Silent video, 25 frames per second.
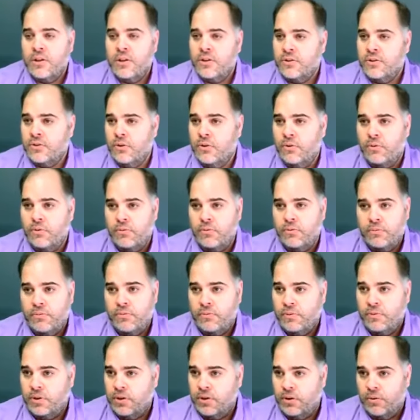So,
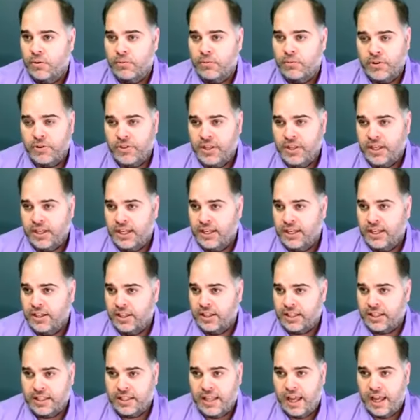you know, we're thinking like
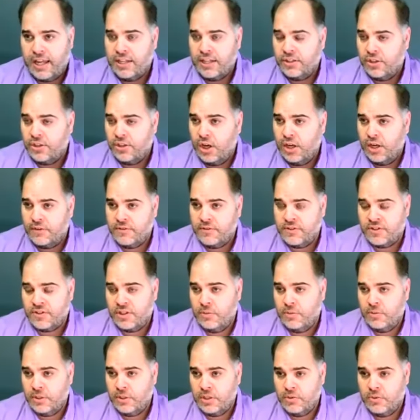a guide dog for
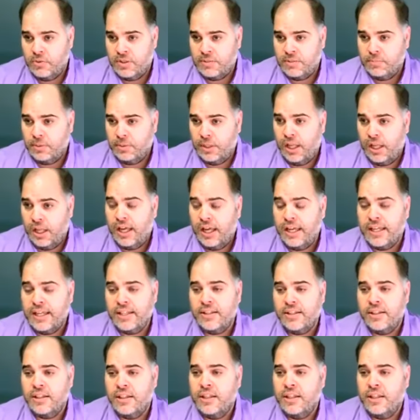someone who is blind,